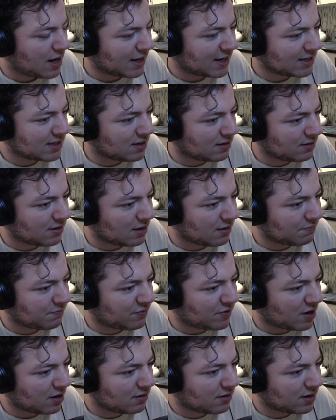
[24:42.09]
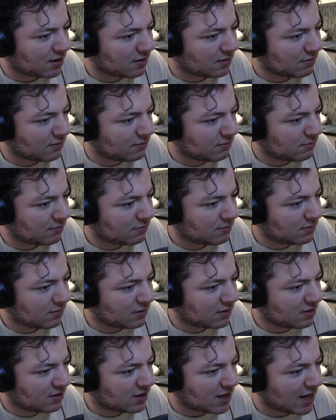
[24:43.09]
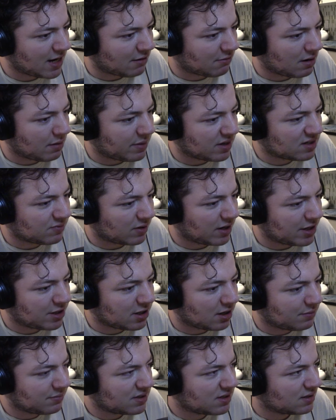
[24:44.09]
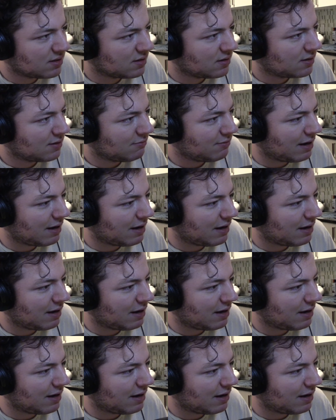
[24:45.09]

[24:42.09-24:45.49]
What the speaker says: I guess the frog kind of ribbits when it jumps.